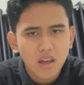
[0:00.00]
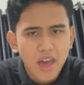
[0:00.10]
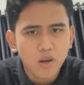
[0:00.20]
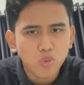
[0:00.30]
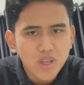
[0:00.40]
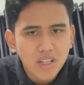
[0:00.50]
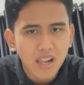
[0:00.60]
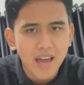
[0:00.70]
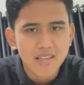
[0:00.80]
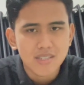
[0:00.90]
And
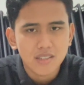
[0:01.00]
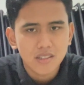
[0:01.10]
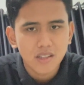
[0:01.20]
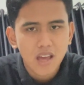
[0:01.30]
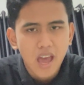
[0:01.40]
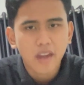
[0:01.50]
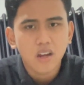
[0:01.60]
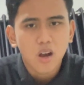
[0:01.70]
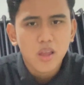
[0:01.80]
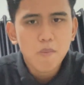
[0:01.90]
realize
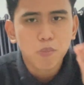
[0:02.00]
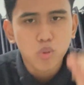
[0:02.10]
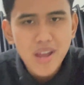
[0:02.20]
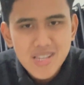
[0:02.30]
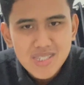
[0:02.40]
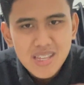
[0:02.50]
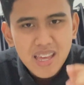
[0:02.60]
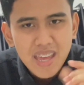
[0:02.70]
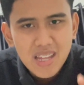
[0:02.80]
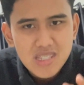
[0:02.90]
and embrace
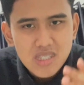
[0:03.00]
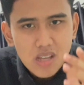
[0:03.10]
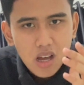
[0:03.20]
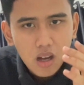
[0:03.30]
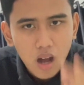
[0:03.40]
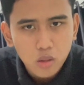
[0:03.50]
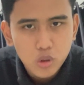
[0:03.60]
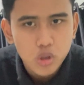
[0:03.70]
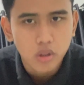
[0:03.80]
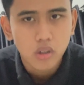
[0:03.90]
its
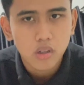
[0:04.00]
culture.